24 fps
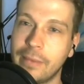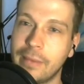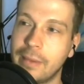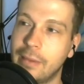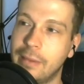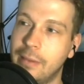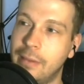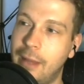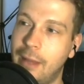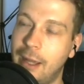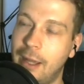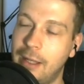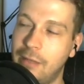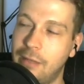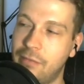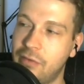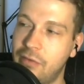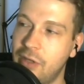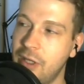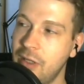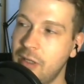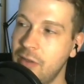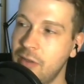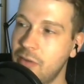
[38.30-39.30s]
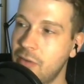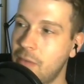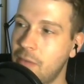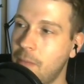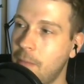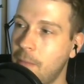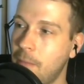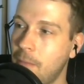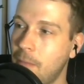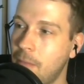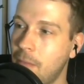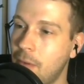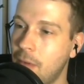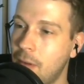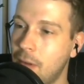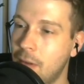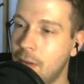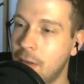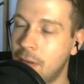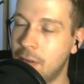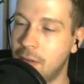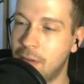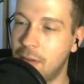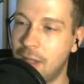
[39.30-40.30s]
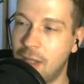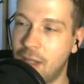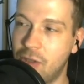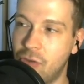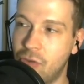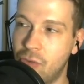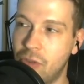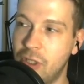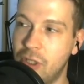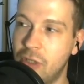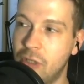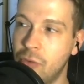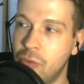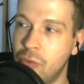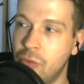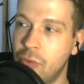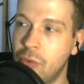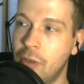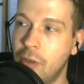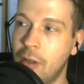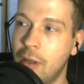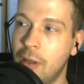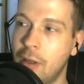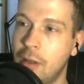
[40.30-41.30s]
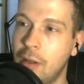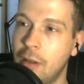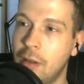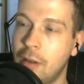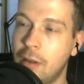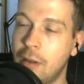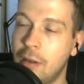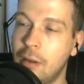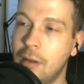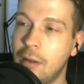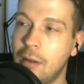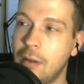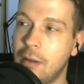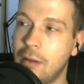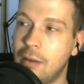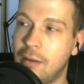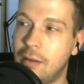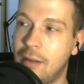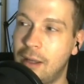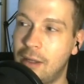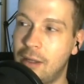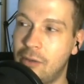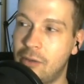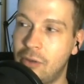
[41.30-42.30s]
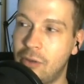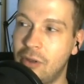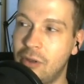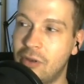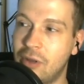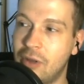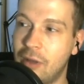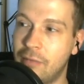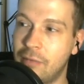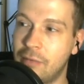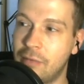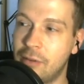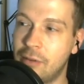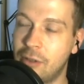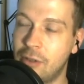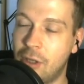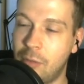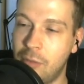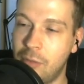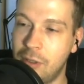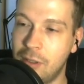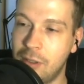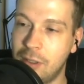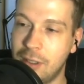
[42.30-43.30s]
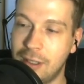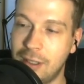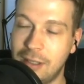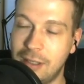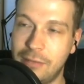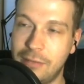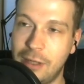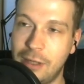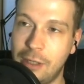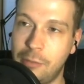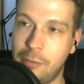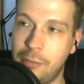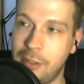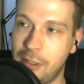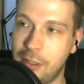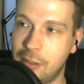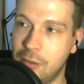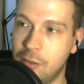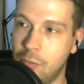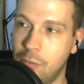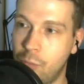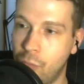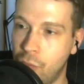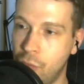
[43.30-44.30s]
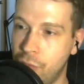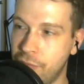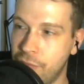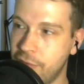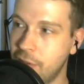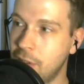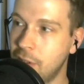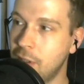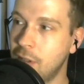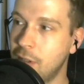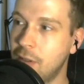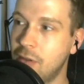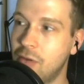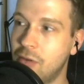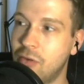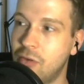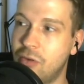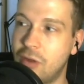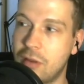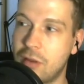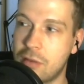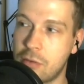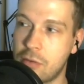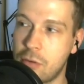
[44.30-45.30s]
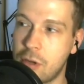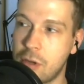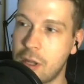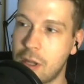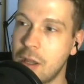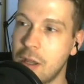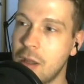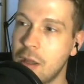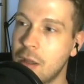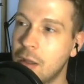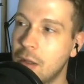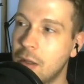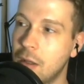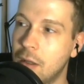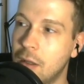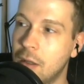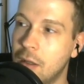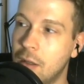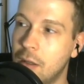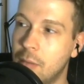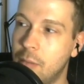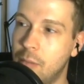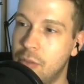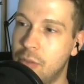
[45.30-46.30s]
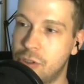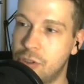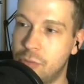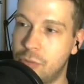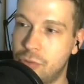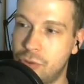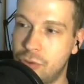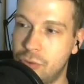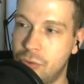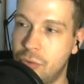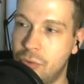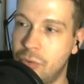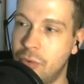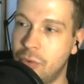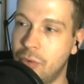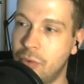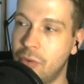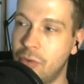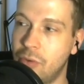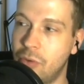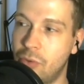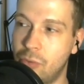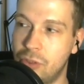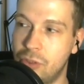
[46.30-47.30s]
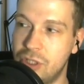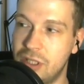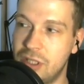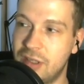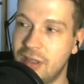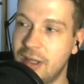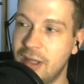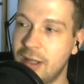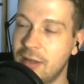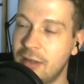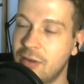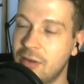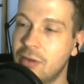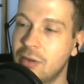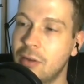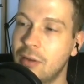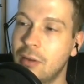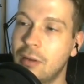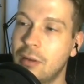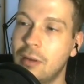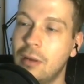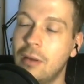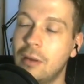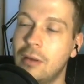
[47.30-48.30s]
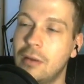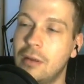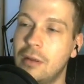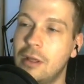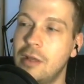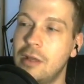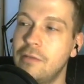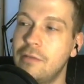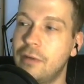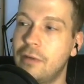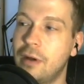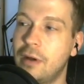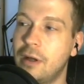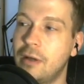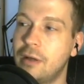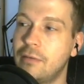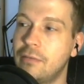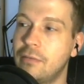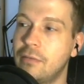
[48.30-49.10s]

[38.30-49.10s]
knight f6, knight to d2, knight to d7, normal developing moves. c3, bishop to g6, e5,